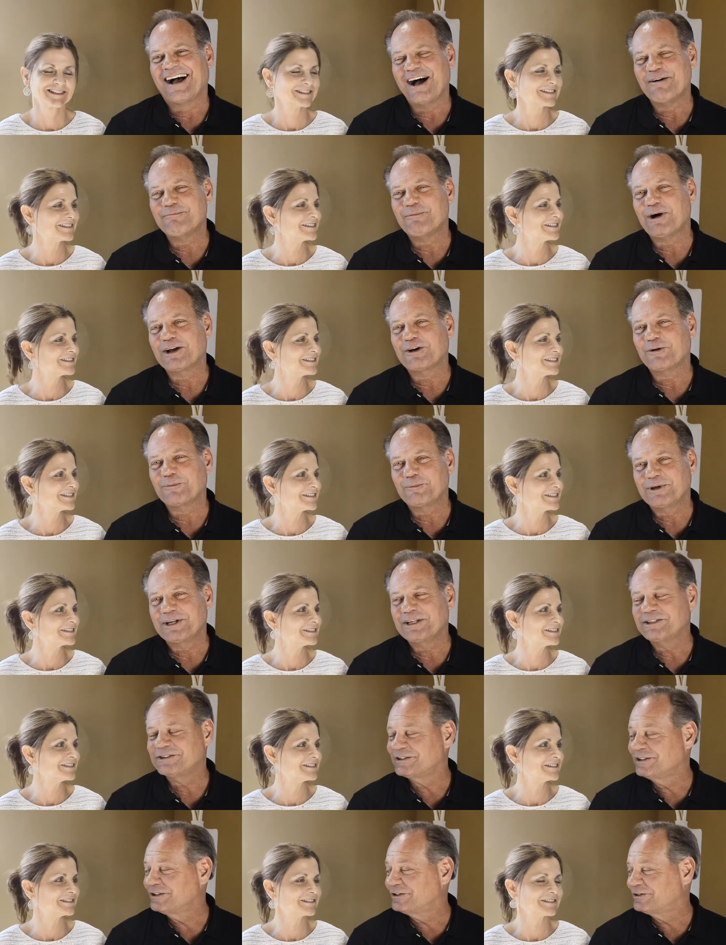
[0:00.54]
Speaker 1: I'm Michael
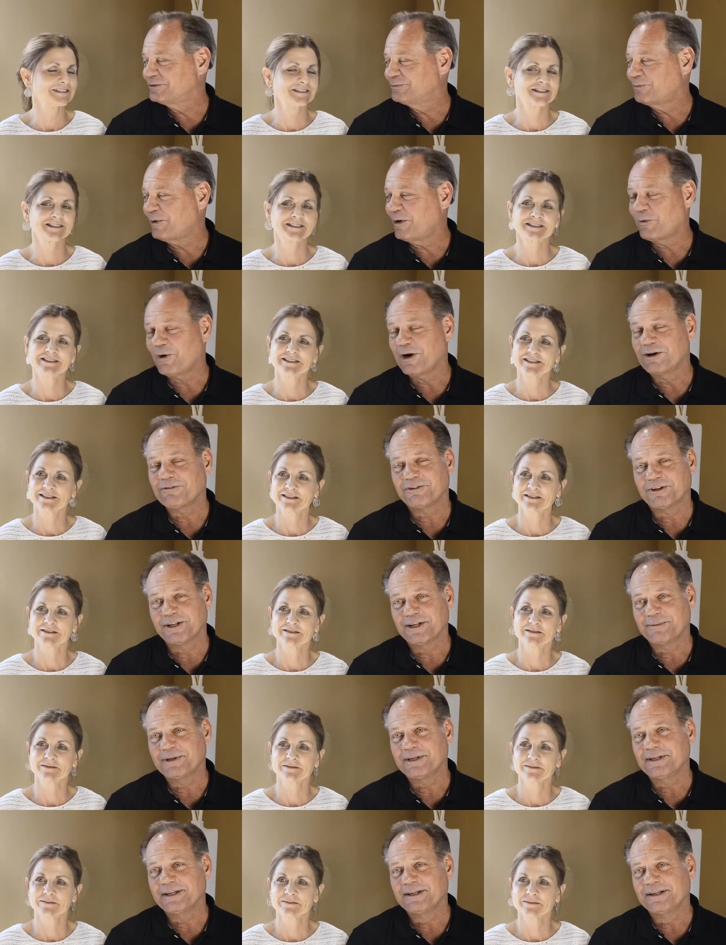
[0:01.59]
Peach and this is my wife
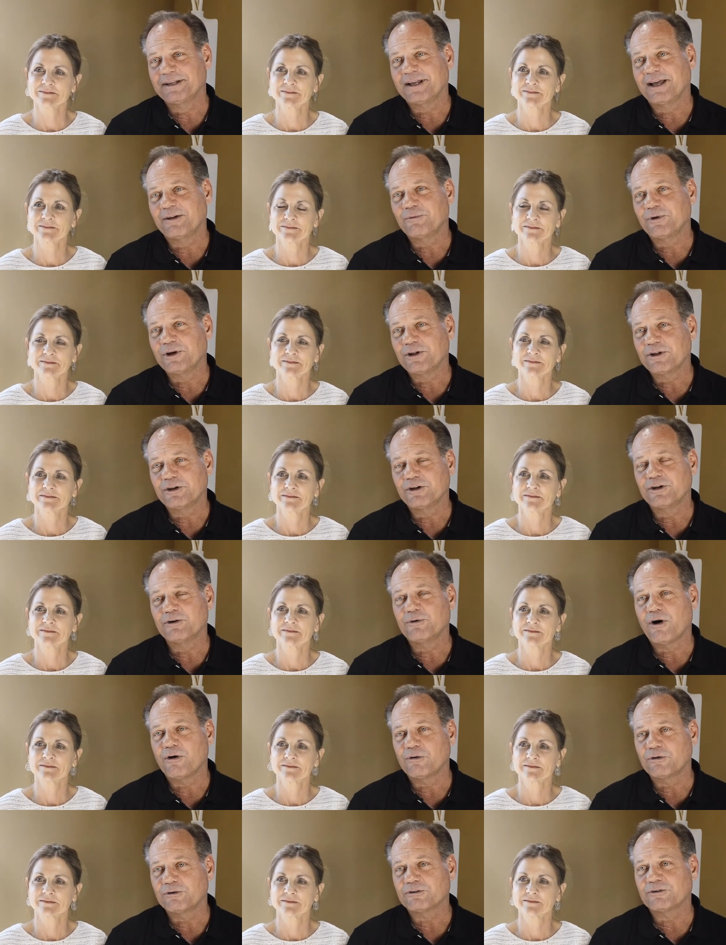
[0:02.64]
Libby, and we're the
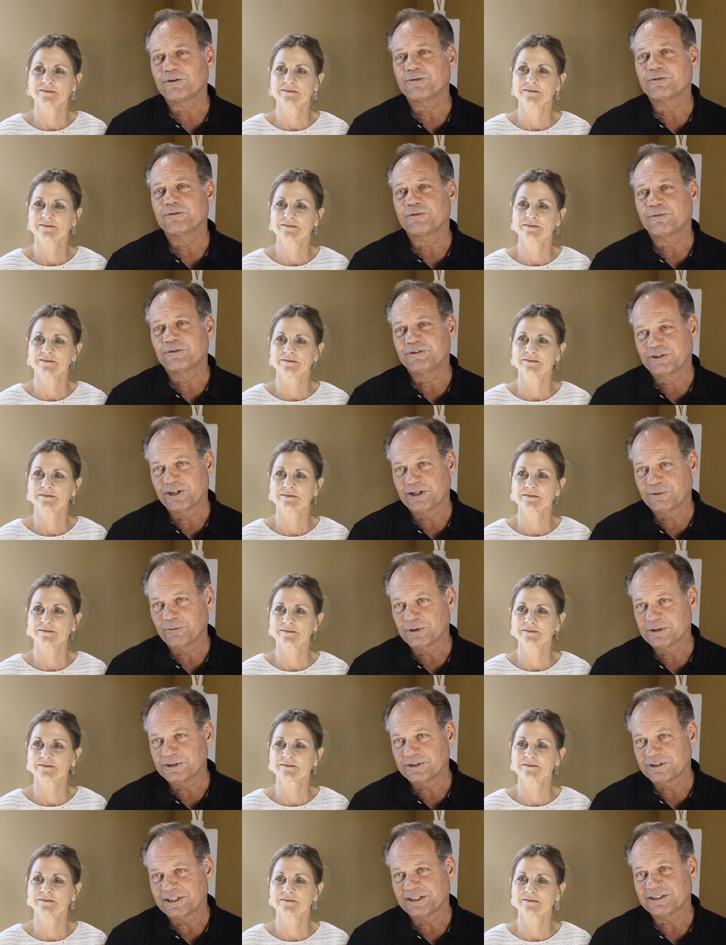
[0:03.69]
new owners of Zen
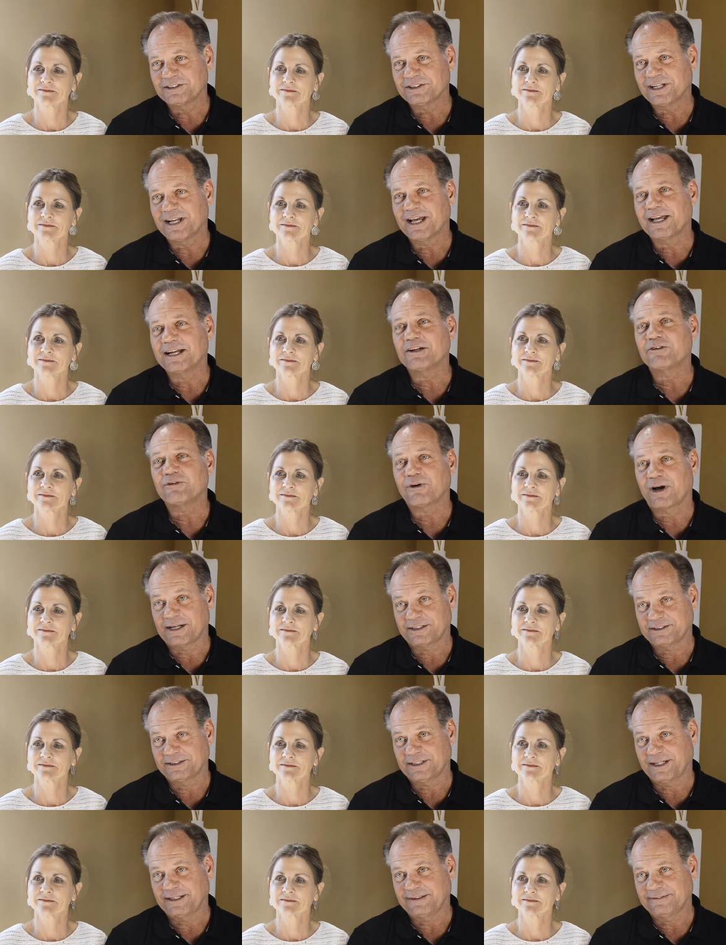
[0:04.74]
Windows Cincinnati
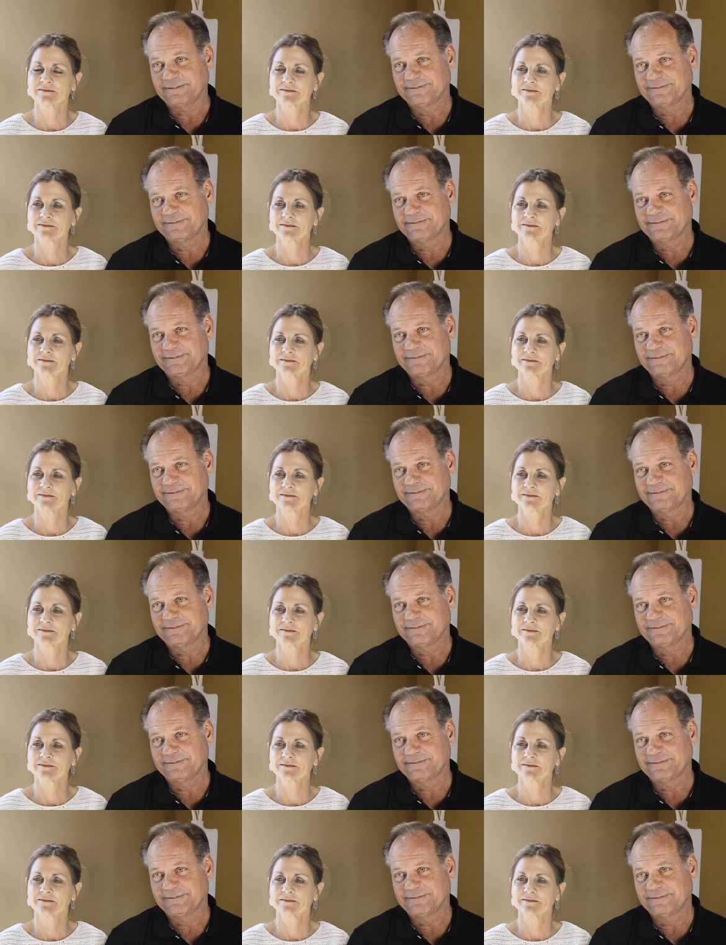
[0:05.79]
Tri-State.